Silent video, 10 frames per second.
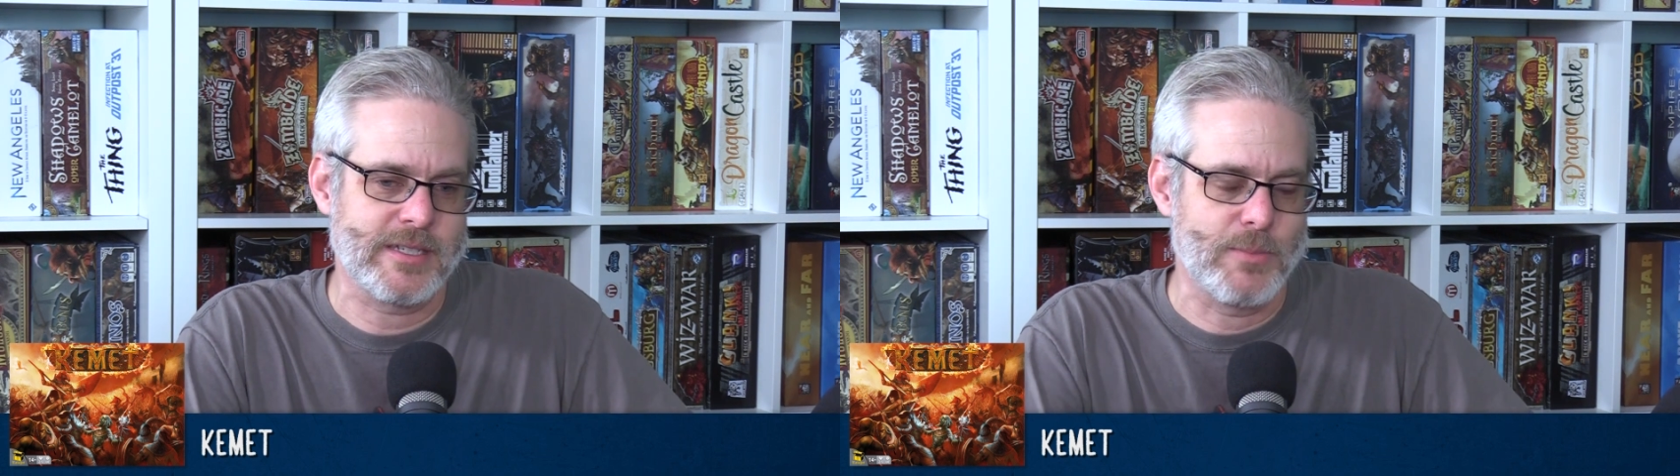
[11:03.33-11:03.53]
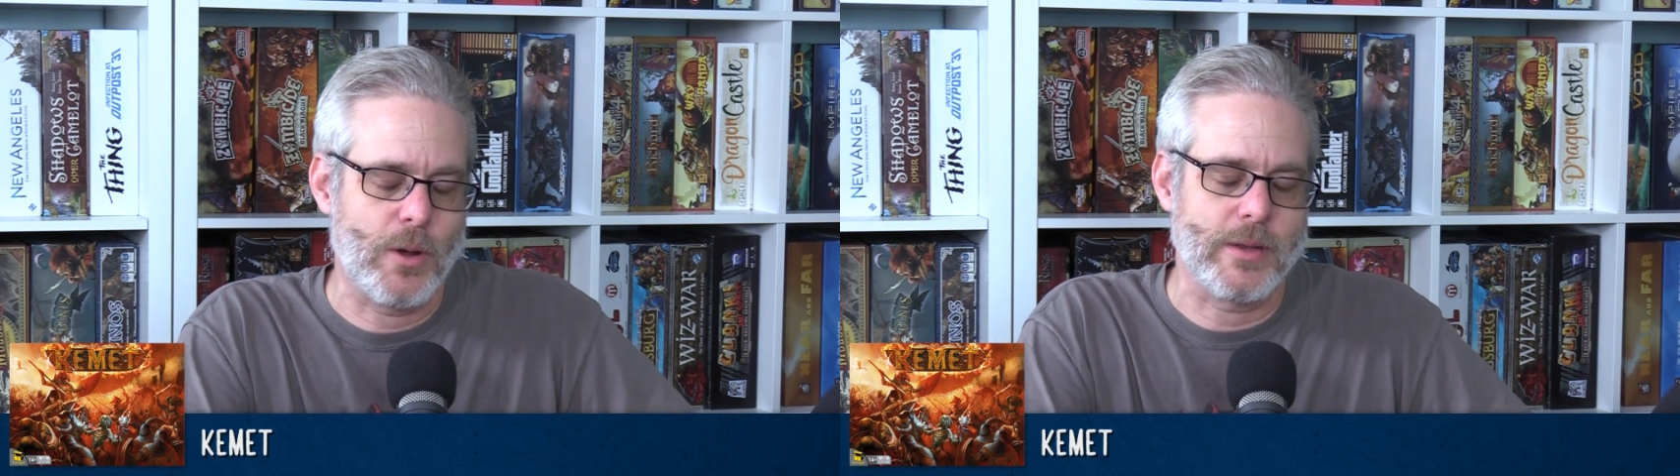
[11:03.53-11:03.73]

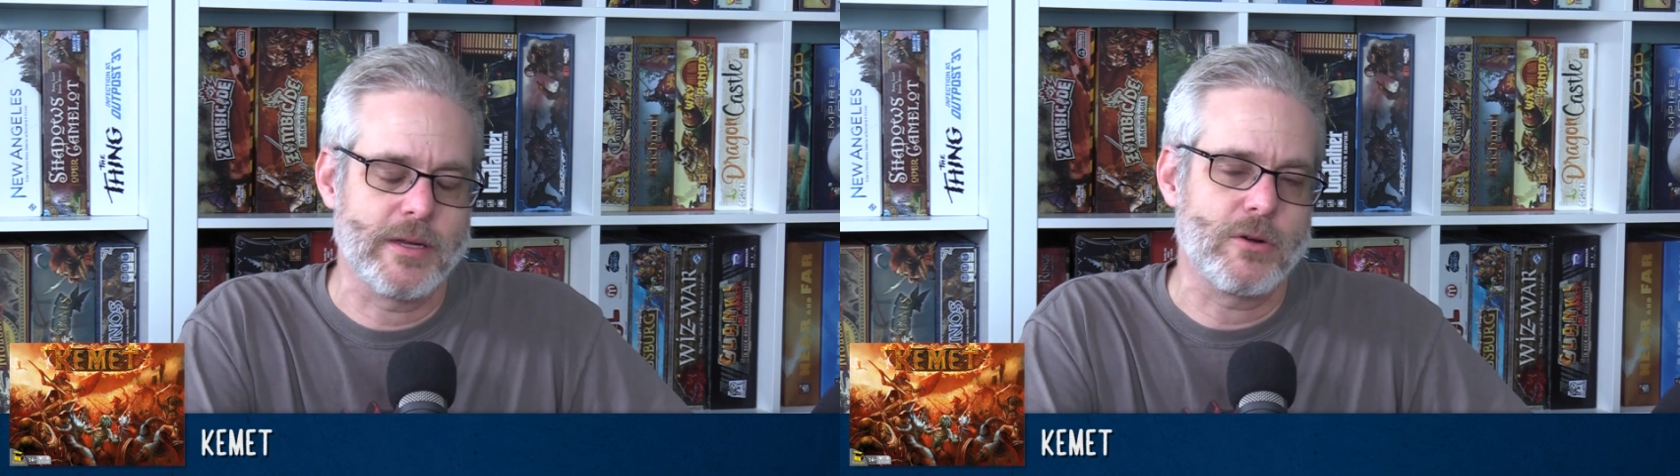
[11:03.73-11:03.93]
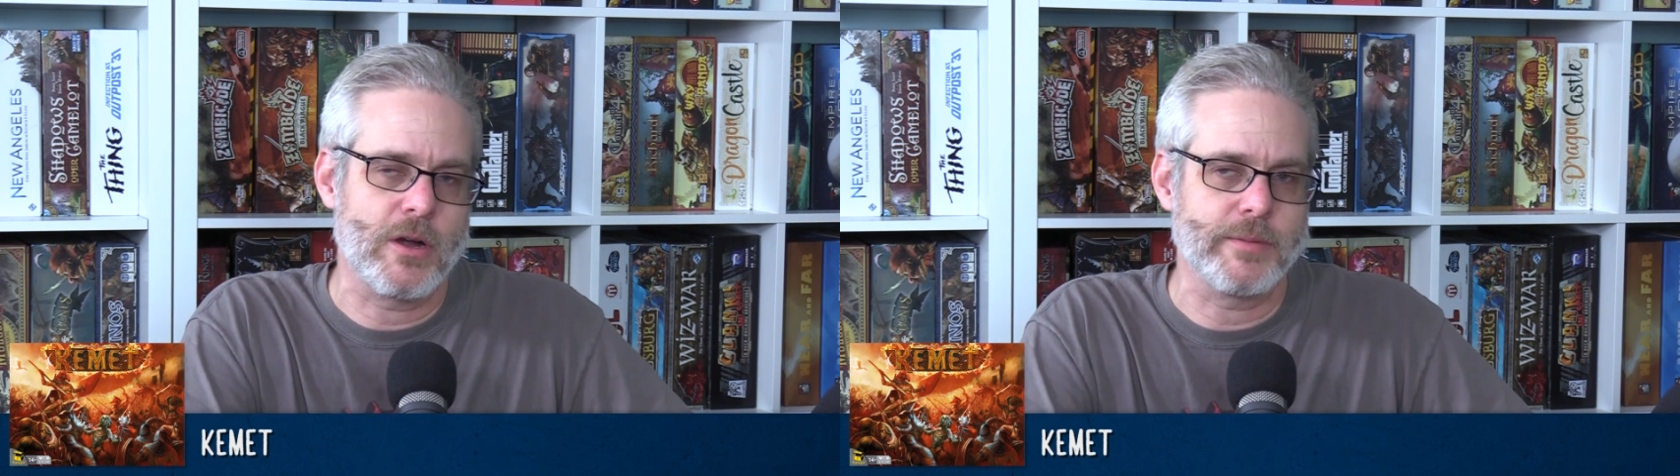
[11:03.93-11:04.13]
small
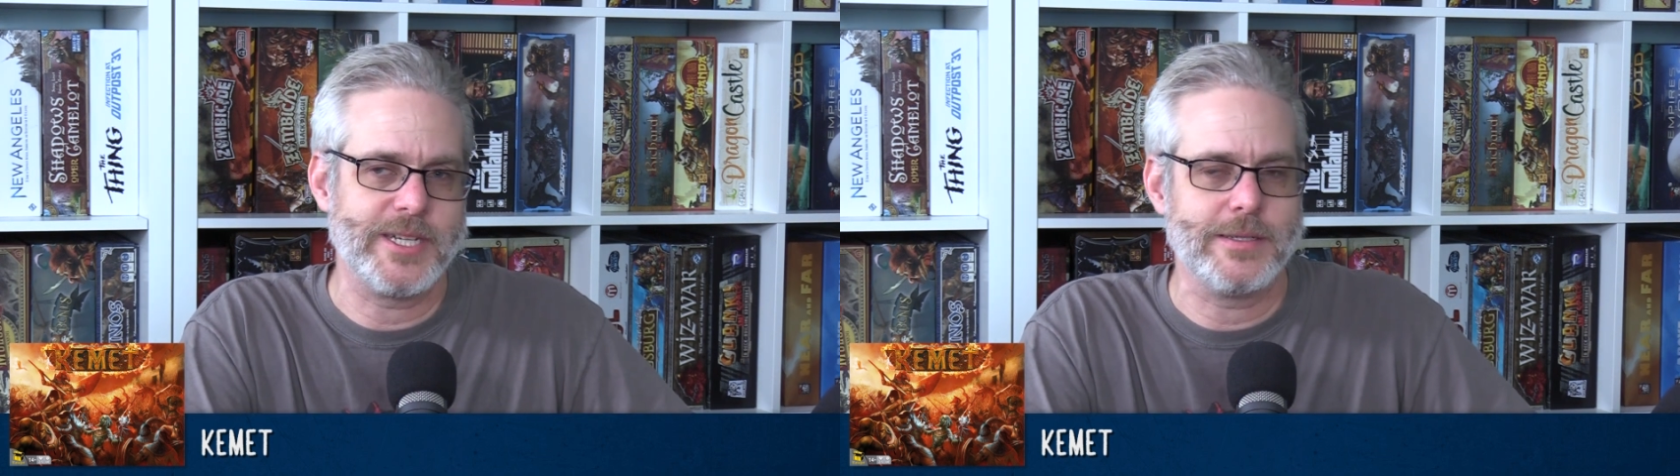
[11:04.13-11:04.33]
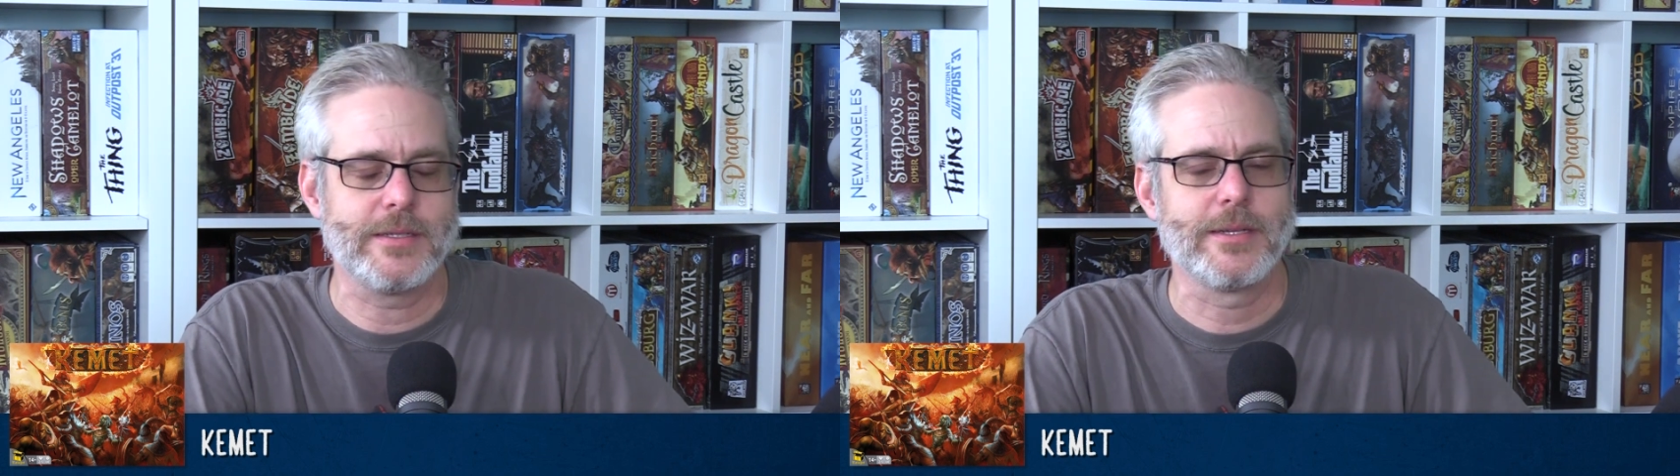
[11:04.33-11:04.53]
little
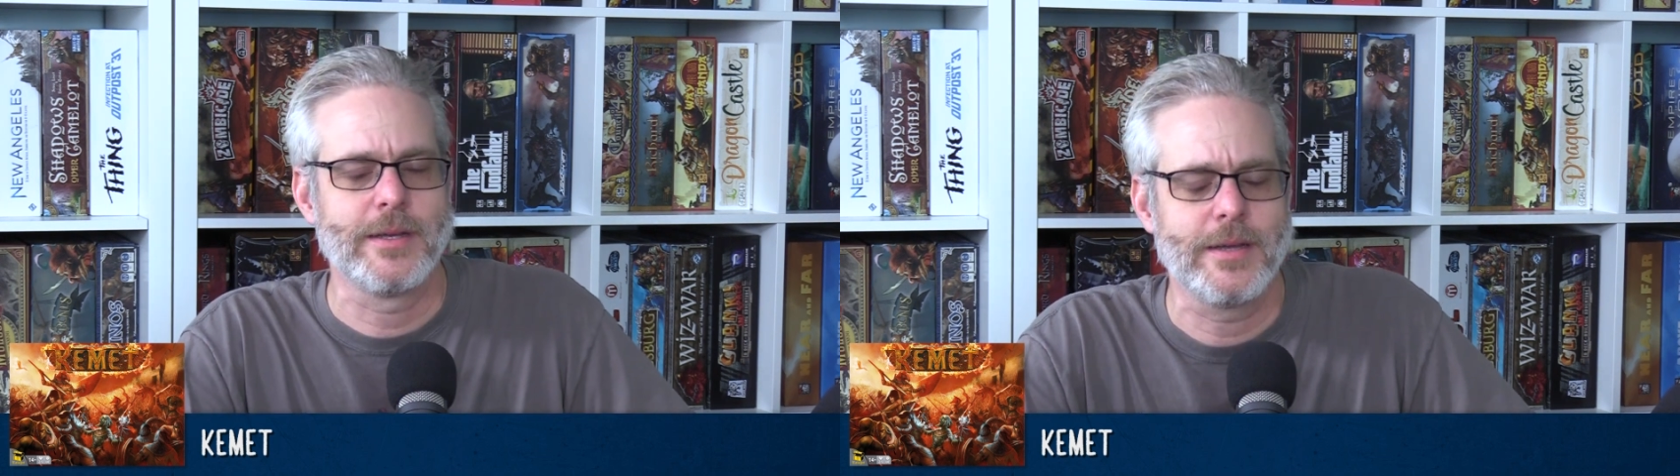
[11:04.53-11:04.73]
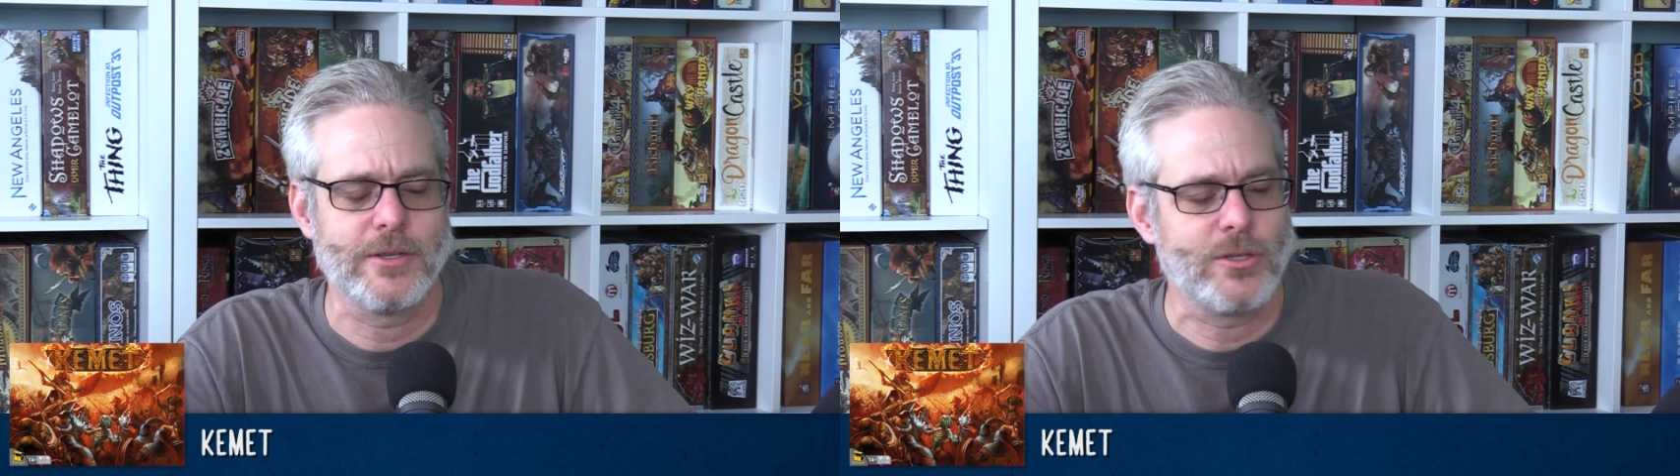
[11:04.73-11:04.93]
armies
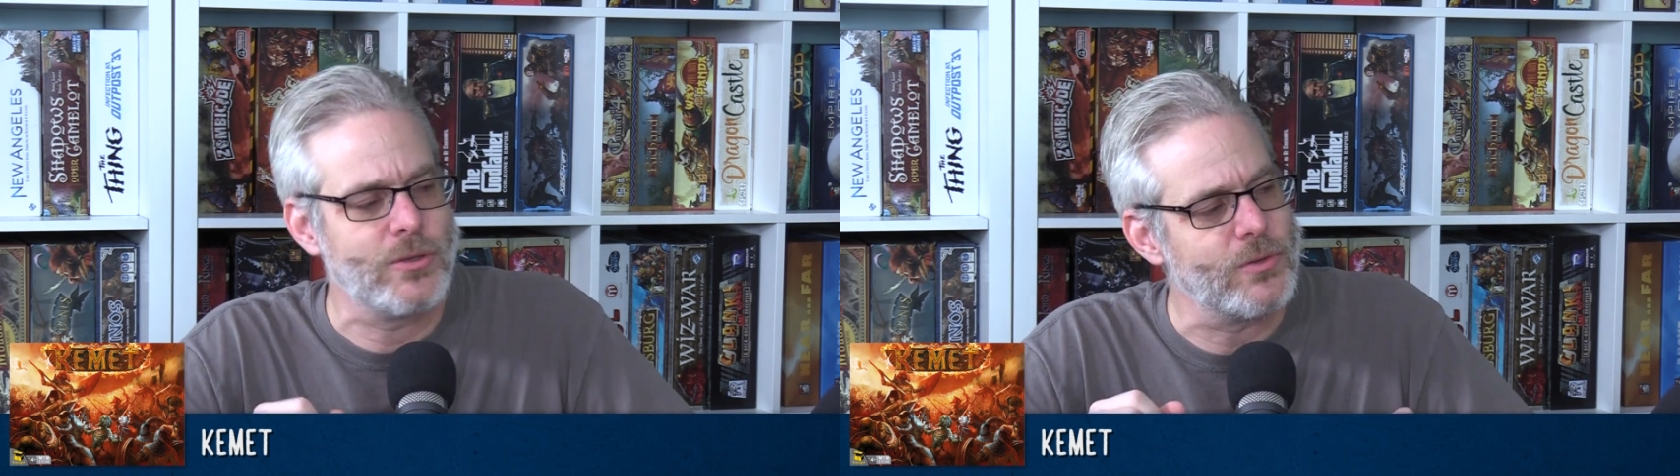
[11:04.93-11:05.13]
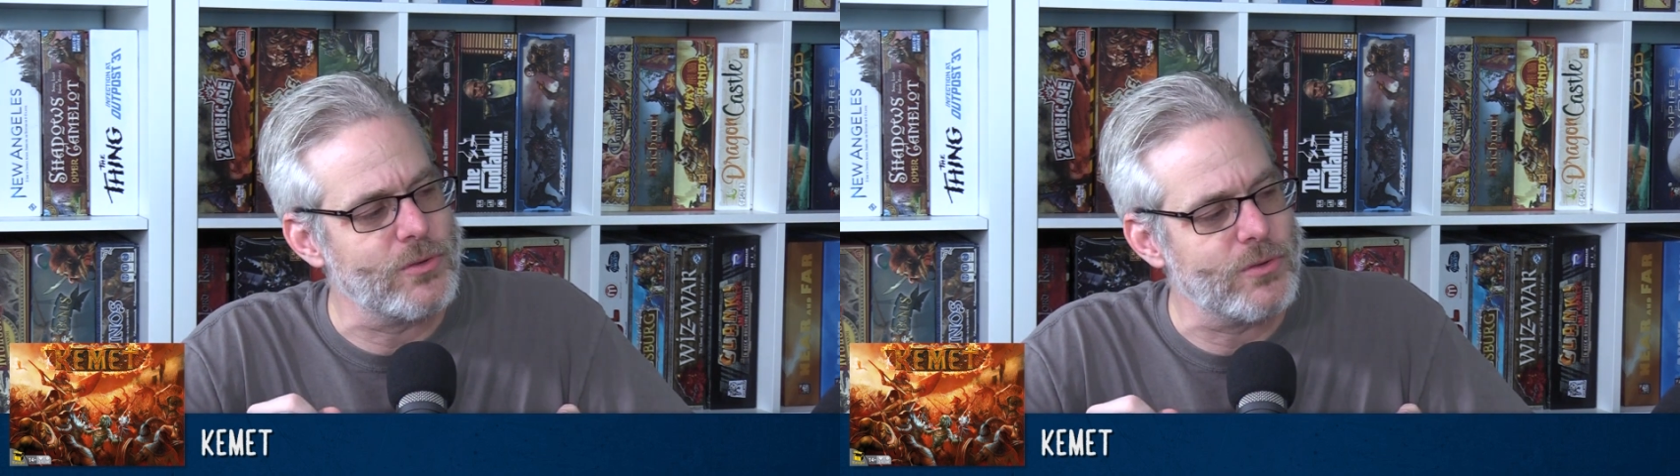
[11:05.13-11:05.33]

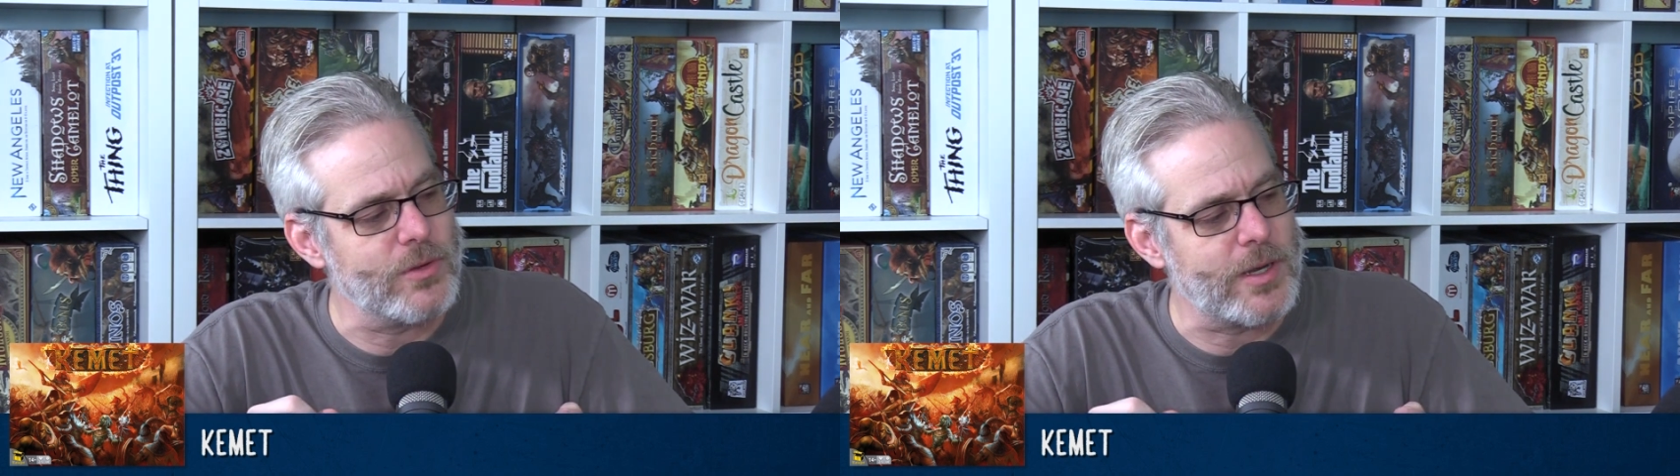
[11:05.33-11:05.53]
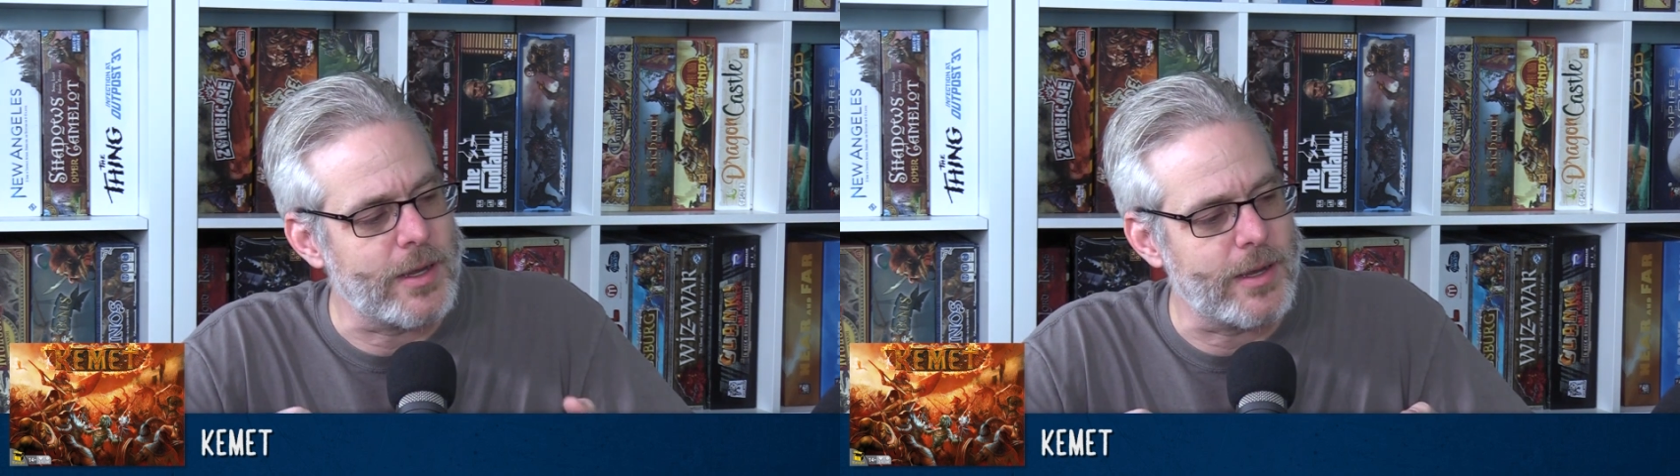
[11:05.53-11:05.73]
to